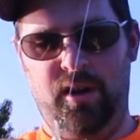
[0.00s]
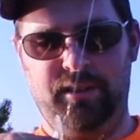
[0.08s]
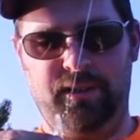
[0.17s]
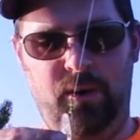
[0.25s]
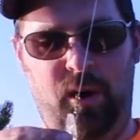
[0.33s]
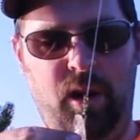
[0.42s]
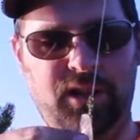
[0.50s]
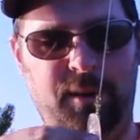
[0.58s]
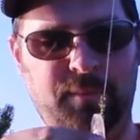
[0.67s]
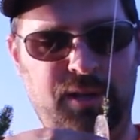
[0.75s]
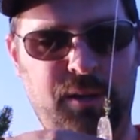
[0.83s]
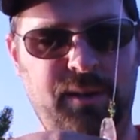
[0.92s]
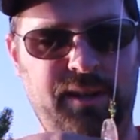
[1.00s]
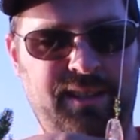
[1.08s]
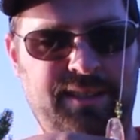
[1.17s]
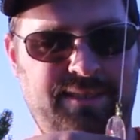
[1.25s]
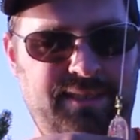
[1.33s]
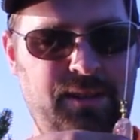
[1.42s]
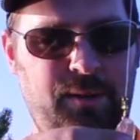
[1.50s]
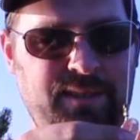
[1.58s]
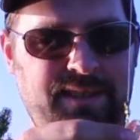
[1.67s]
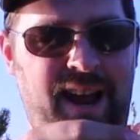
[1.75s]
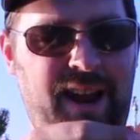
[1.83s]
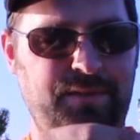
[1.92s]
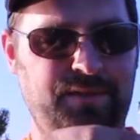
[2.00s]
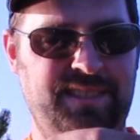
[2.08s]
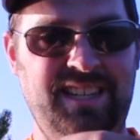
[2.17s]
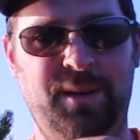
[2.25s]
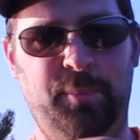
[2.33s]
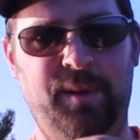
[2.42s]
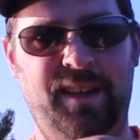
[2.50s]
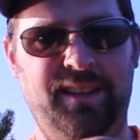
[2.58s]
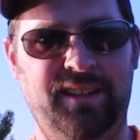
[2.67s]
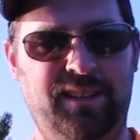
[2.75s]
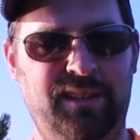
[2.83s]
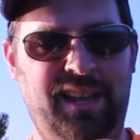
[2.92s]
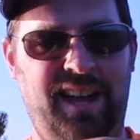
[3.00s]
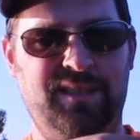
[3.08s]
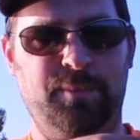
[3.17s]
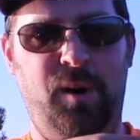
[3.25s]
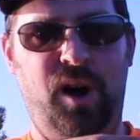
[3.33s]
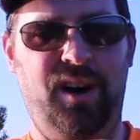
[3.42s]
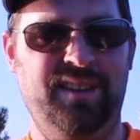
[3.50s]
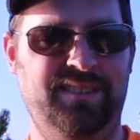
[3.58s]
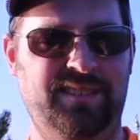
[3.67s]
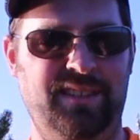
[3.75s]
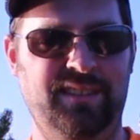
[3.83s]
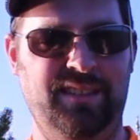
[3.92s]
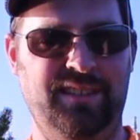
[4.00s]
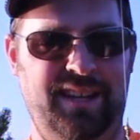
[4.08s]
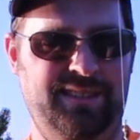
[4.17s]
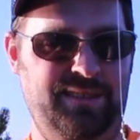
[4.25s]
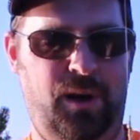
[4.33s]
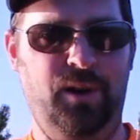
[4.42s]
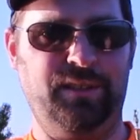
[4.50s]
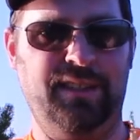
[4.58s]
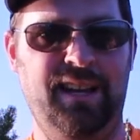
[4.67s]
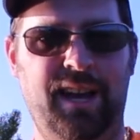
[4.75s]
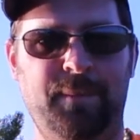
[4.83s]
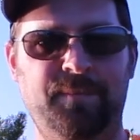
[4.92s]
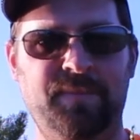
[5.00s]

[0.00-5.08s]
you know, all I'm doing is, you know, it dives deep and it collects moss, and then that's all you get.